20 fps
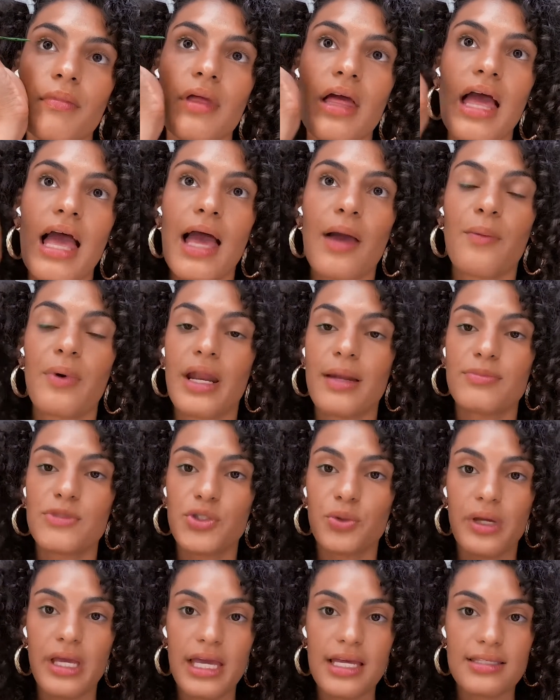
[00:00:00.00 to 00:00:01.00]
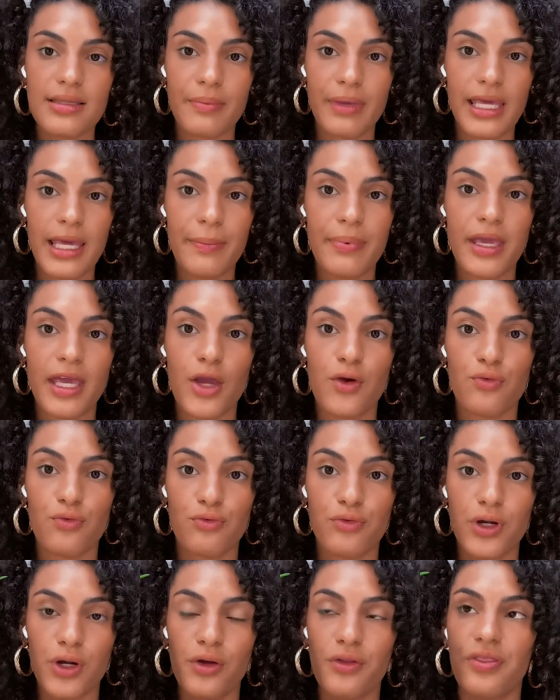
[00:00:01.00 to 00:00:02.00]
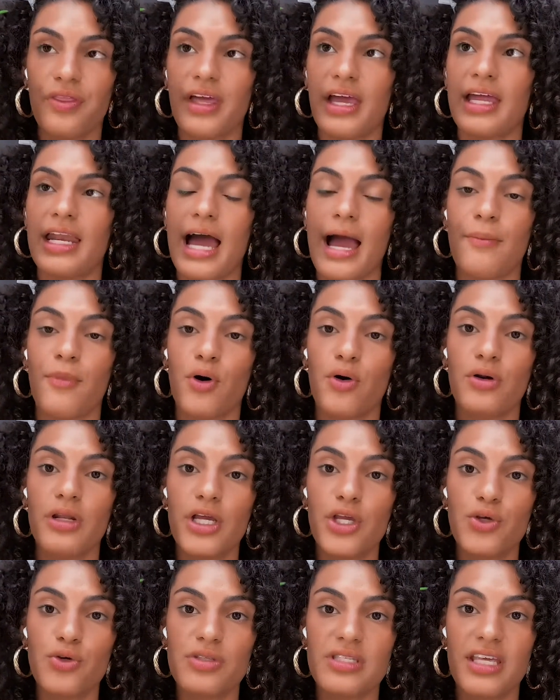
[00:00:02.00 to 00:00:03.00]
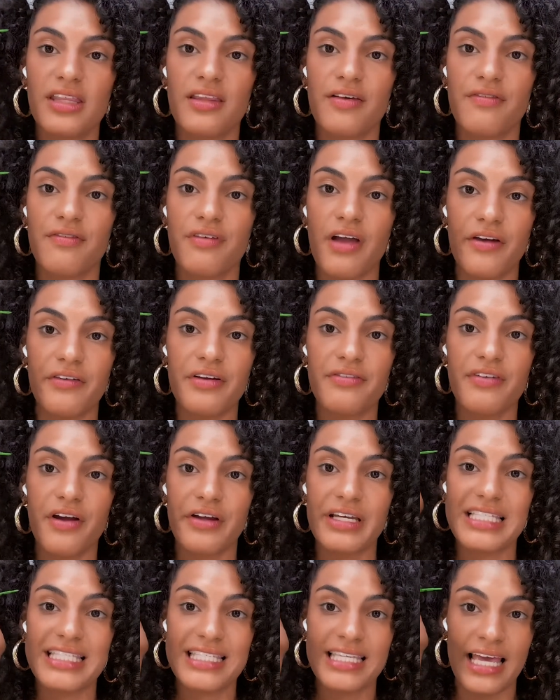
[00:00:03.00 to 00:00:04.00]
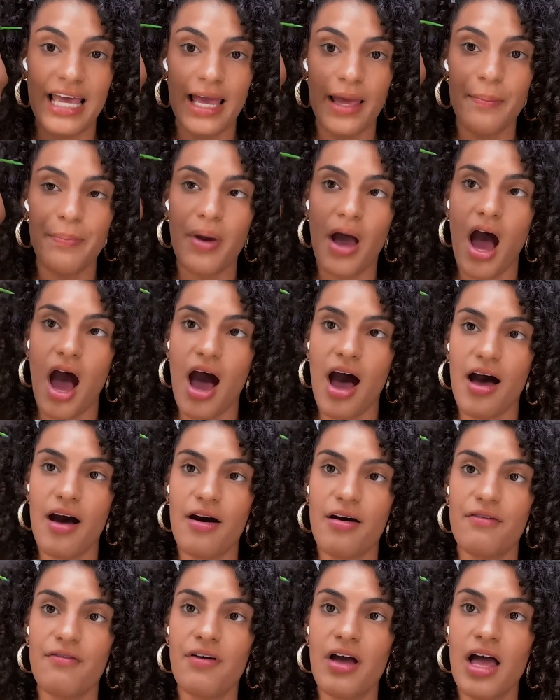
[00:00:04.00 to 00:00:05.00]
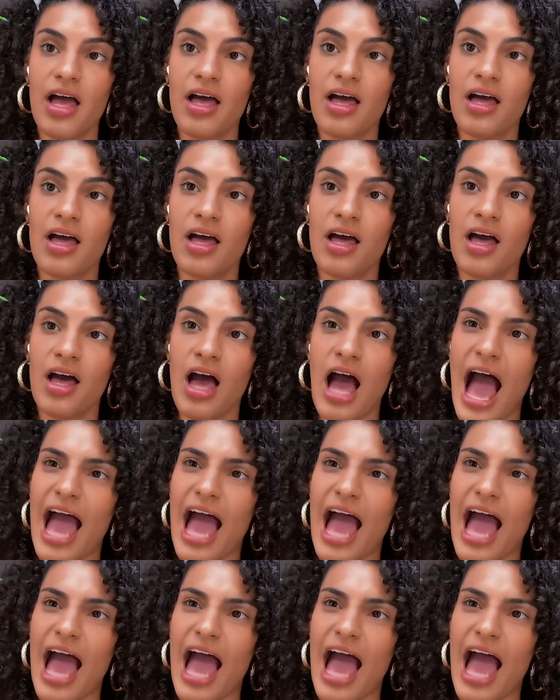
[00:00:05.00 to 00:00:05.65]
And what I'm doing is I'm keeping it real thin. I'm only using the very, very tip of, I